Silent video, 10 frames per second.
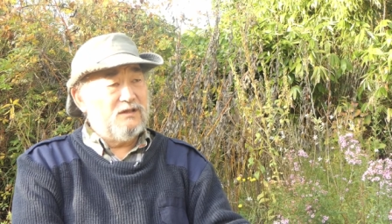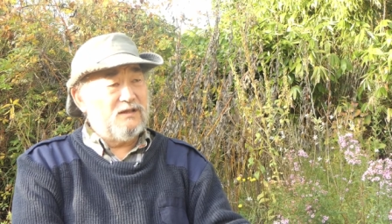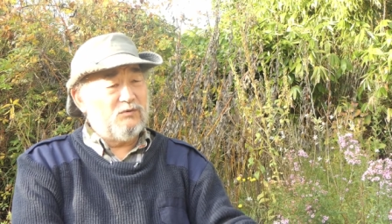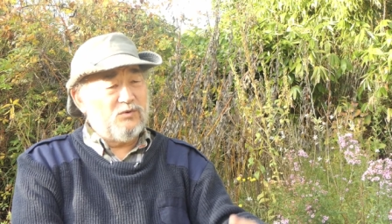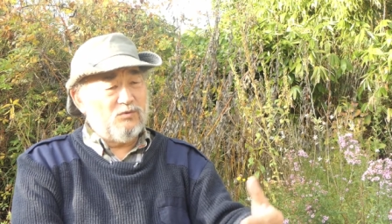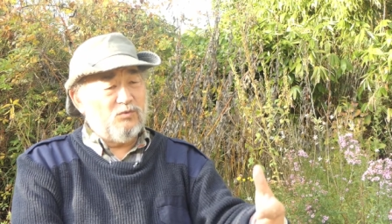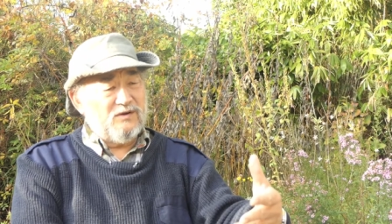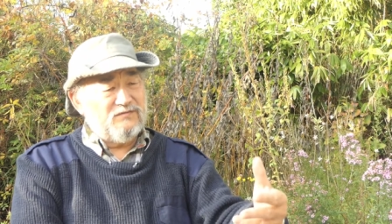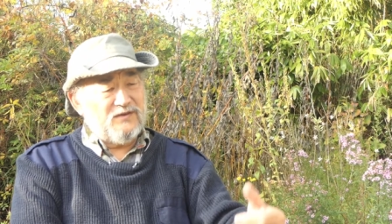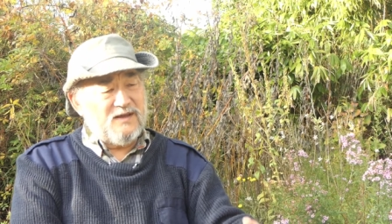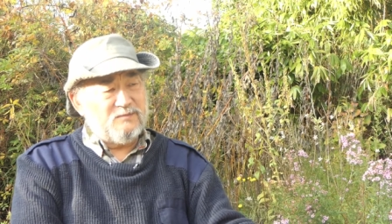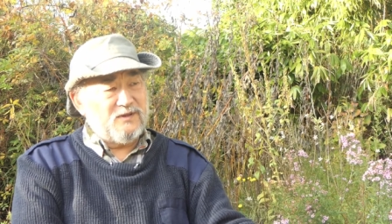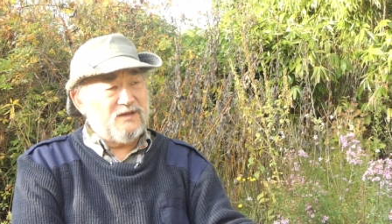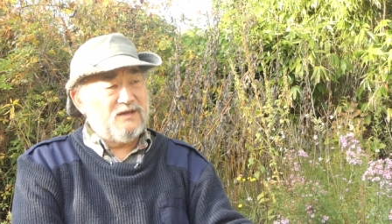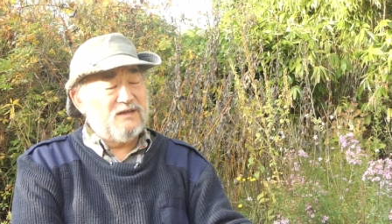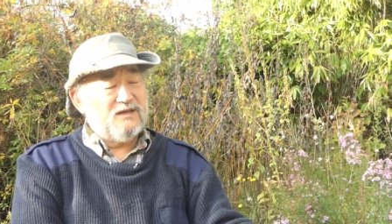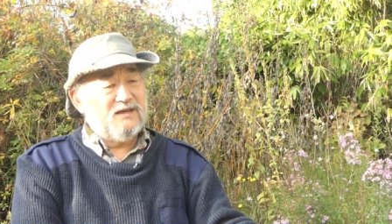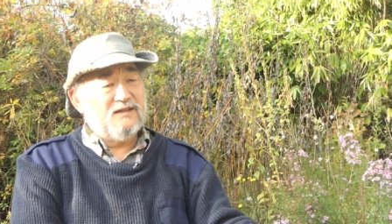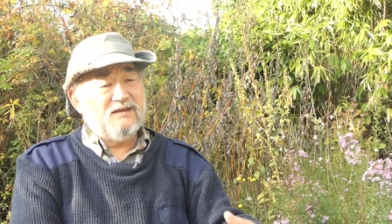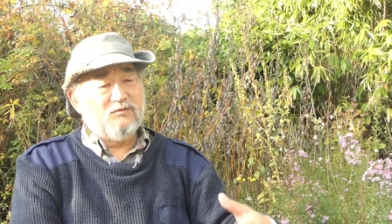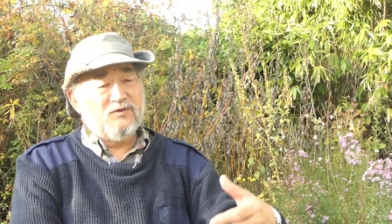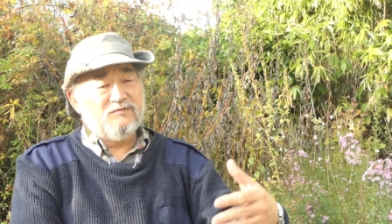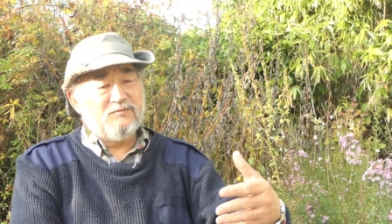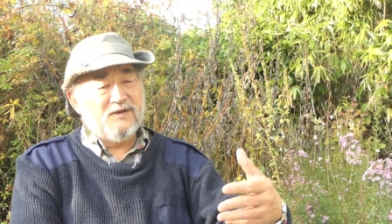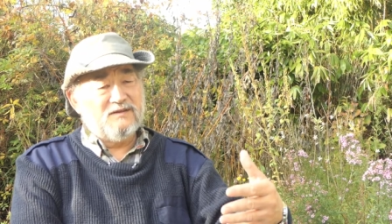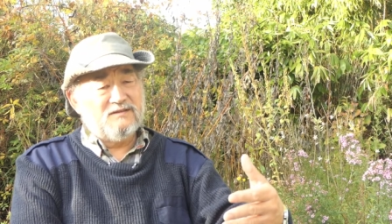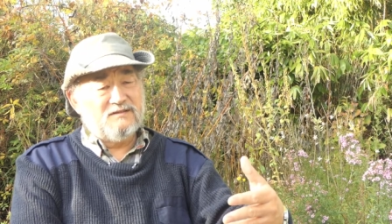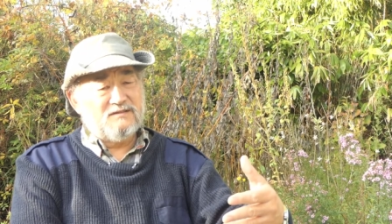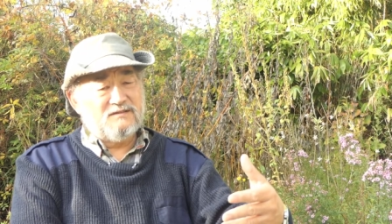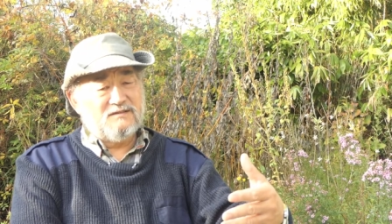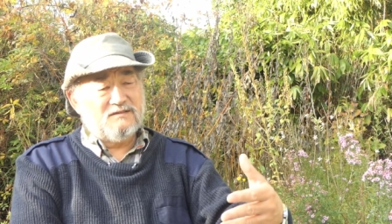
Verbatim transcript: that we're one family, and that we've been